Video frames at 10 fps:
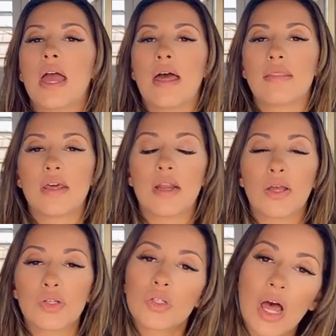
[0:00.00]
And then
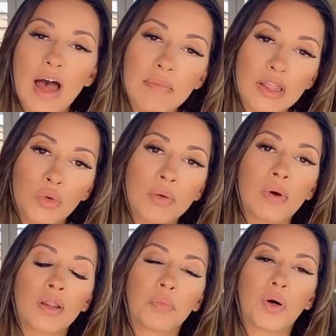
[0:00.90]
I also have my
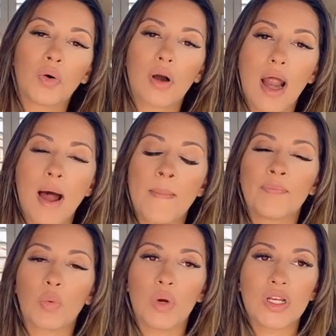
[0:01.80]
3-month
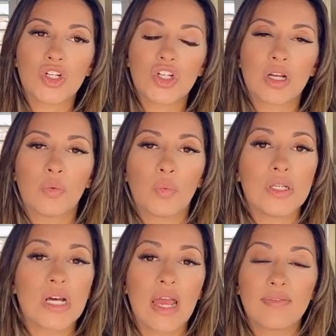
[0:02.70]
program, which we
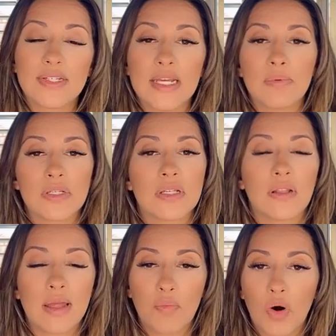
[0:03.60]
dive deep into
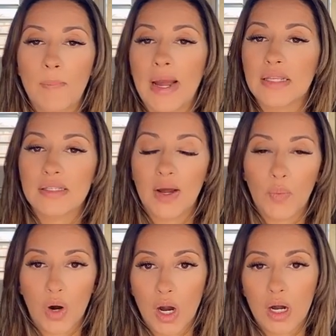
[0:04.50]
like more mindset
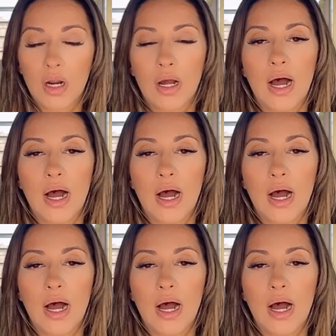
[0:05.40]
work,